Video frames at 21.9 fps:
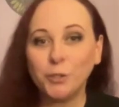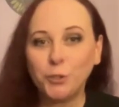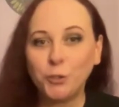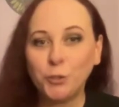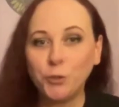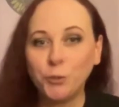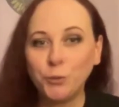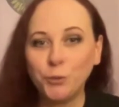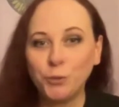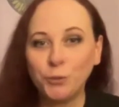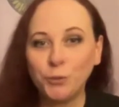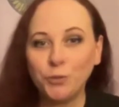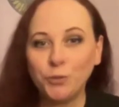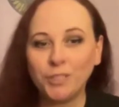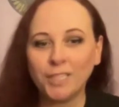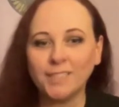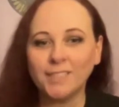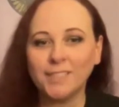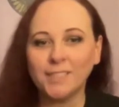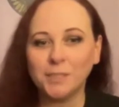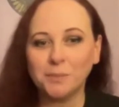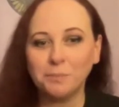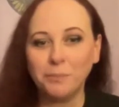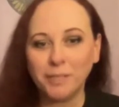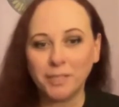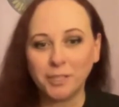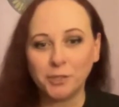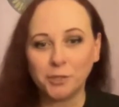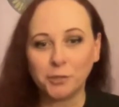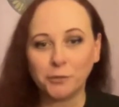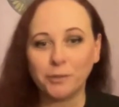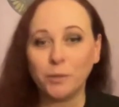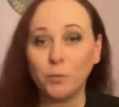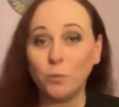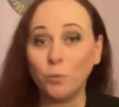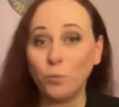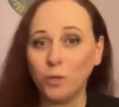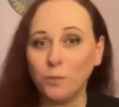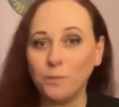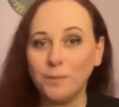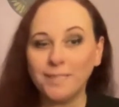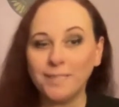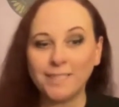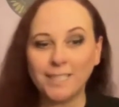UU Justice Ministry
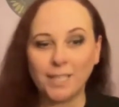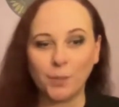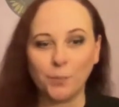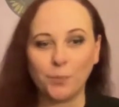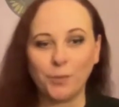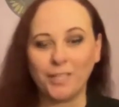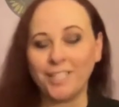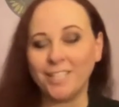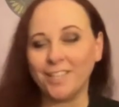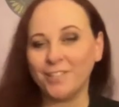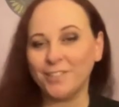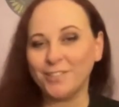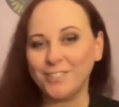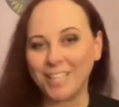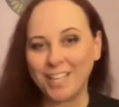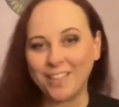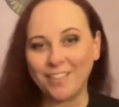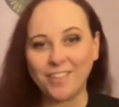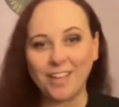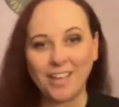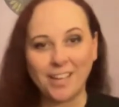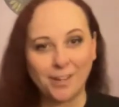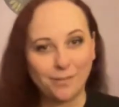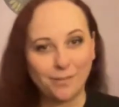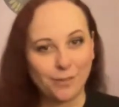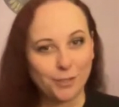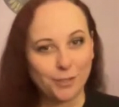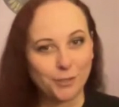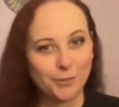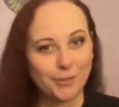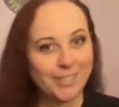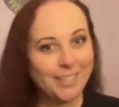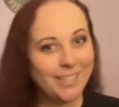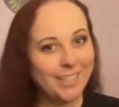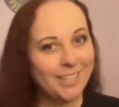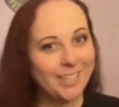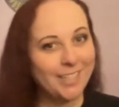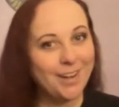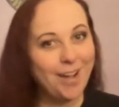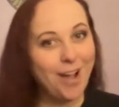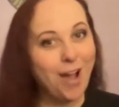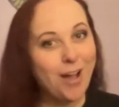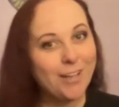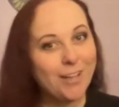will be celebrating their 10th anniversary
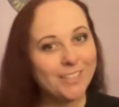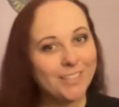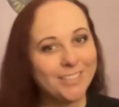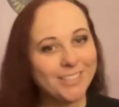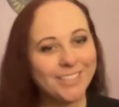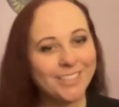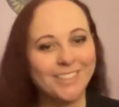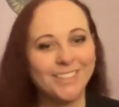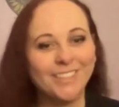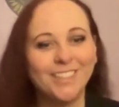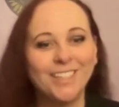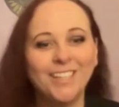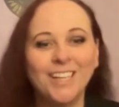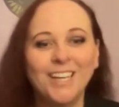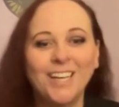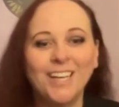in Austin.